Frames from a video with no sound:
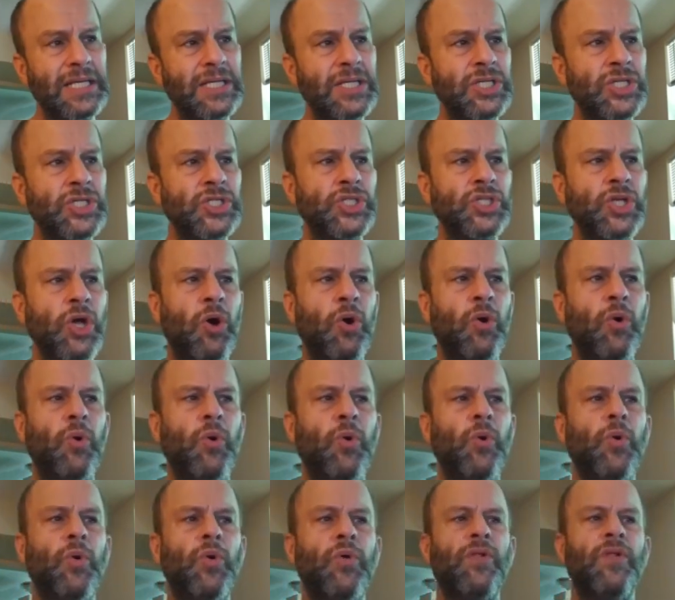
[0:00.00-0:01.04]
So,
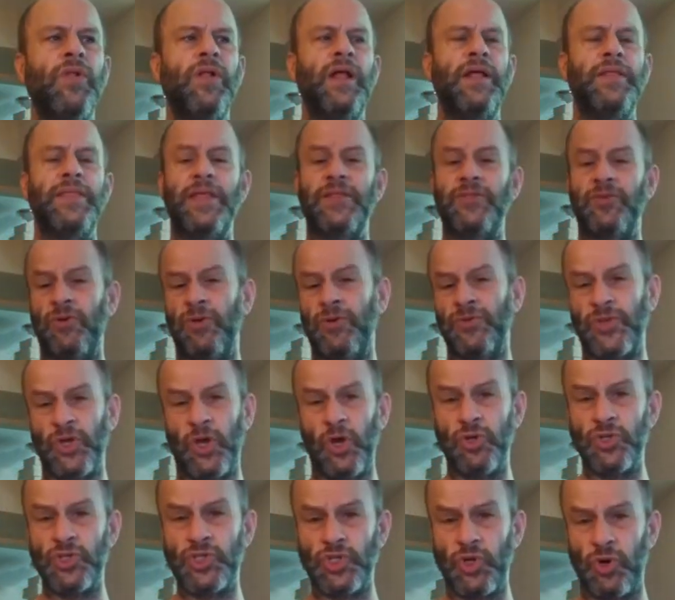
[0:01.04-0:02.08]
and then there are the
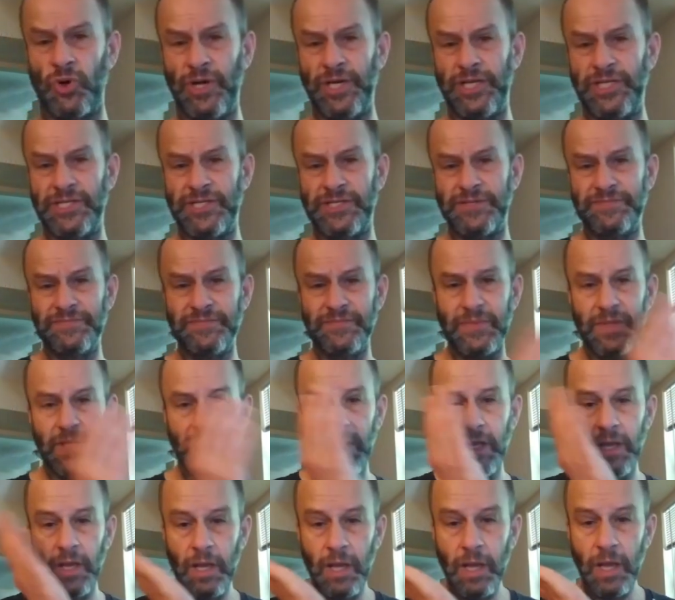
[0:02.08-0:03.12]
ghost stories.
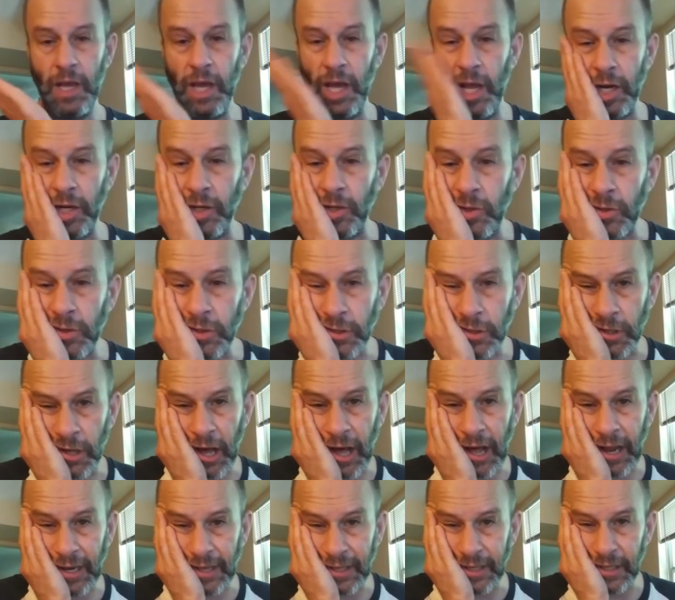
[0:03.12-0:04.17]
And good
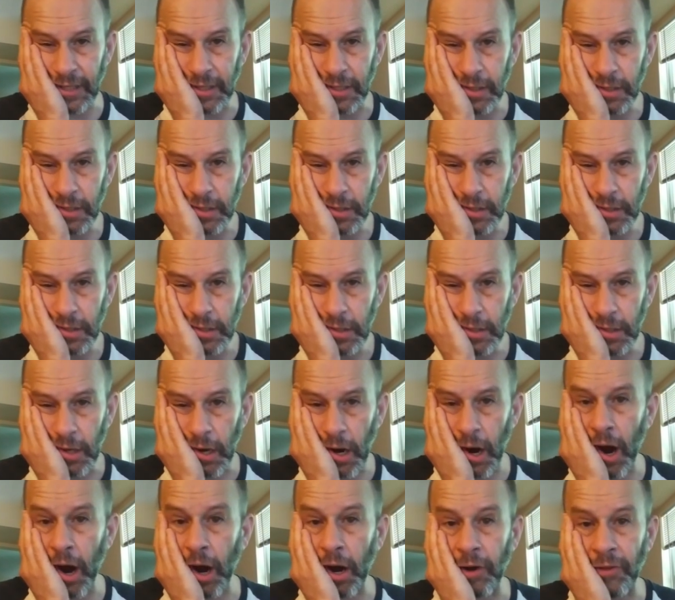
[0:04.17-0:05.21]
golly,
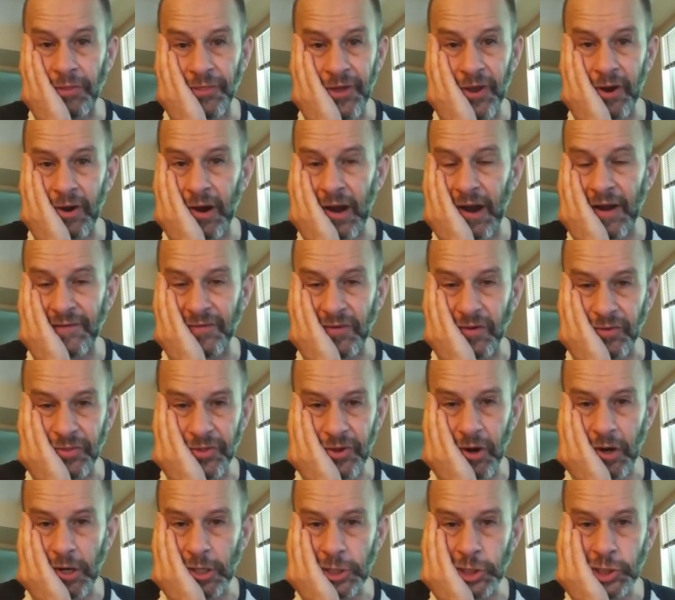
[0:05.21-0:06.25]
are there ever?
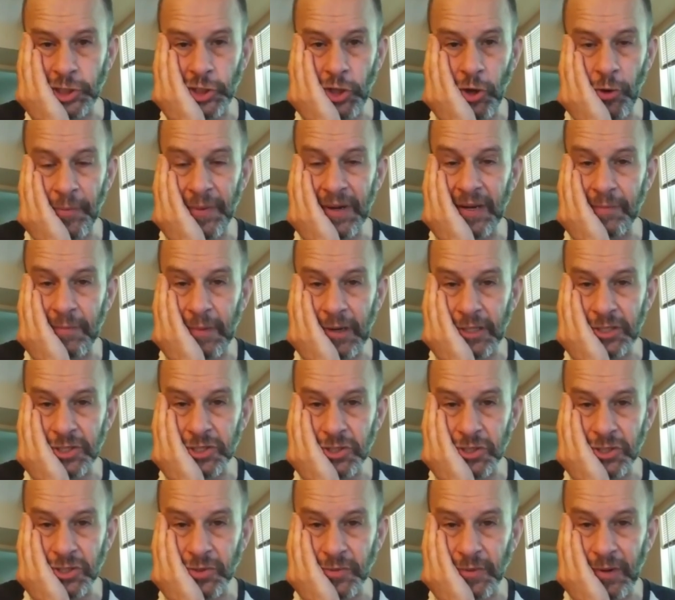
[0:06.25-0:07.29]
There are so many
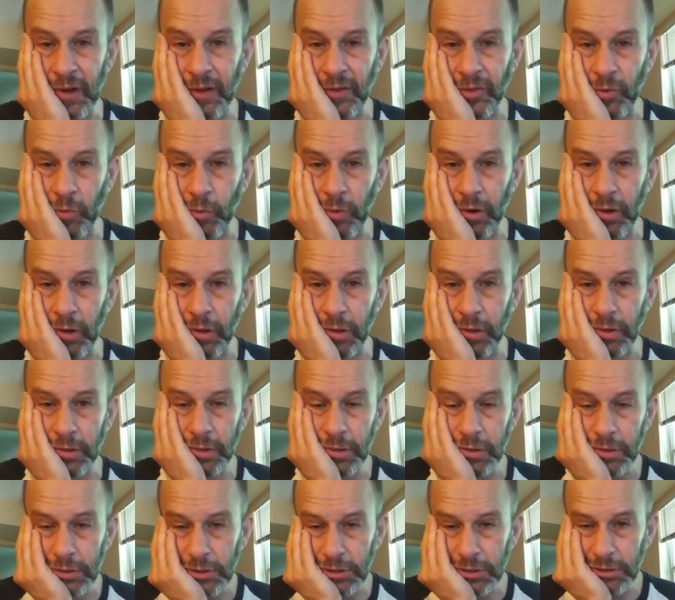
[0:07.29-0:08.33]
monsters around the world.
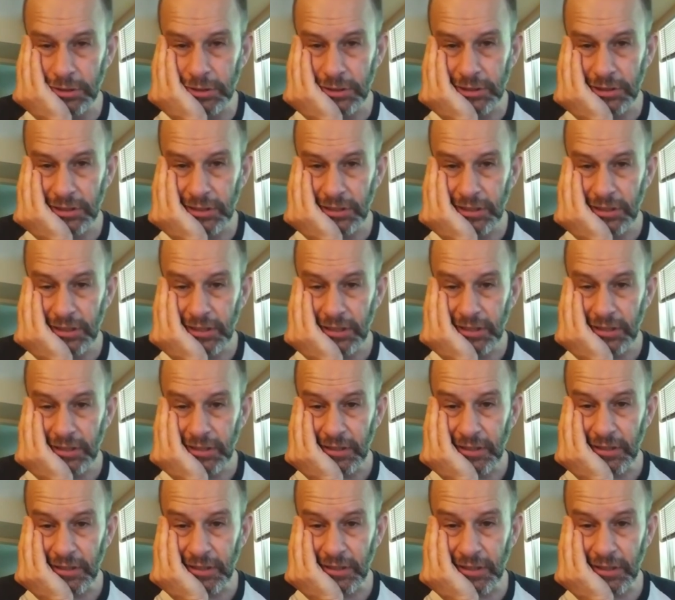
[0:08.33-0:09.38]

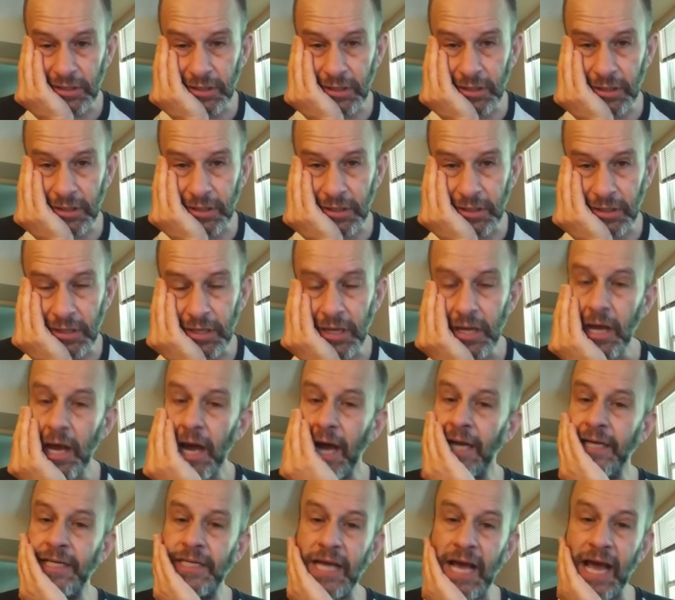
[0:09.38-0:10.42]
Oh,
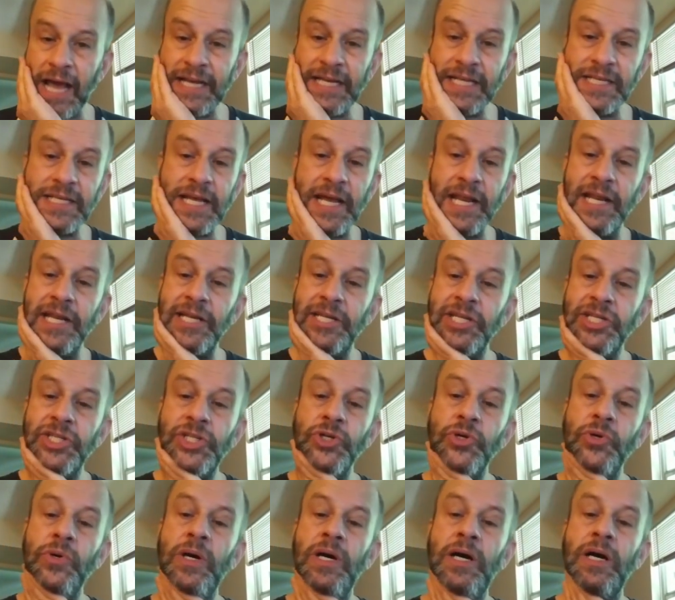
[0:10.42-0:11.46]
I, I decided to
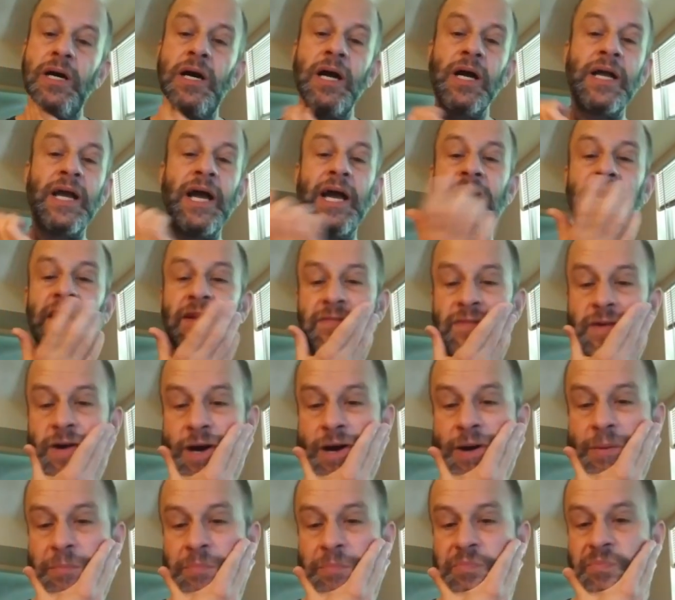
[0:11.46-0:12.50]
do a, a kind of
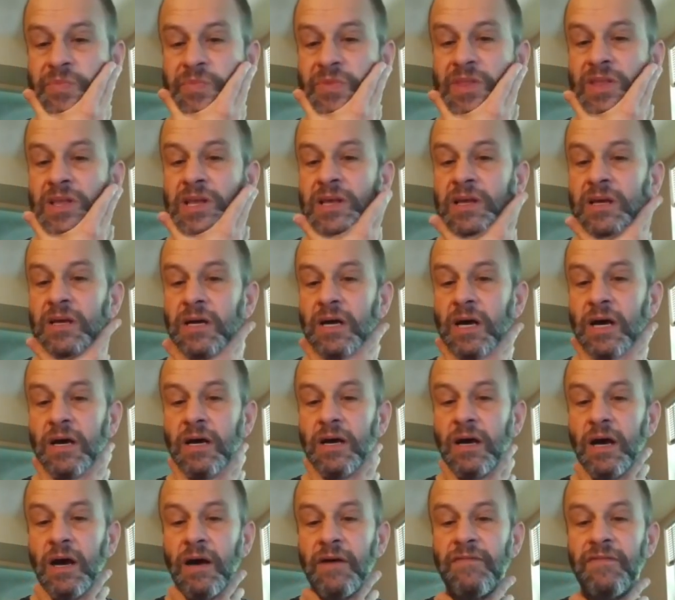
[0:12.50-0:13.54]
a,
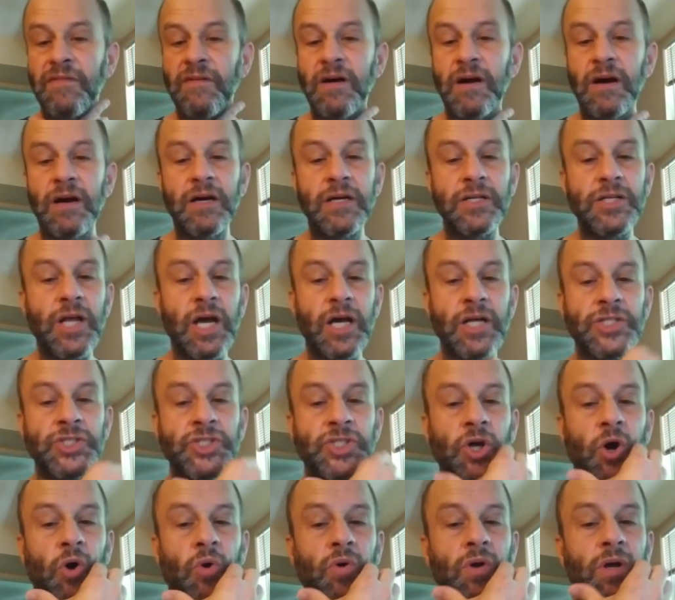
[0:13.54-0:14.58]
a, a
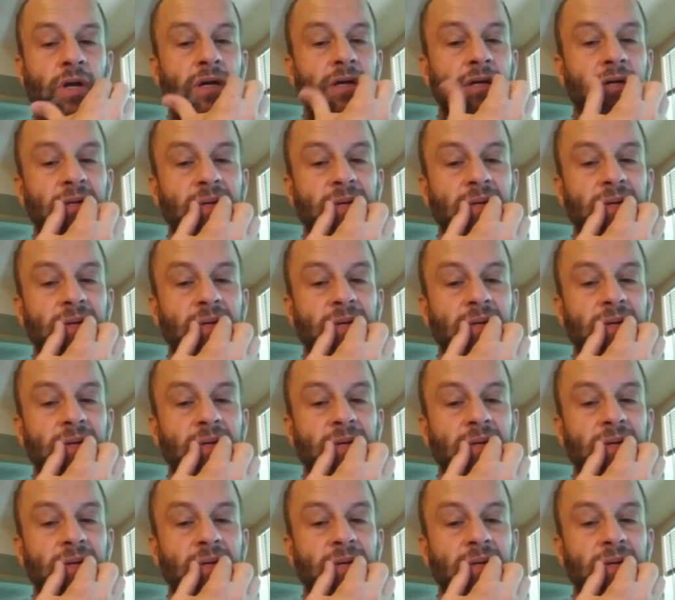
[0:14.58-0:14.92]
joke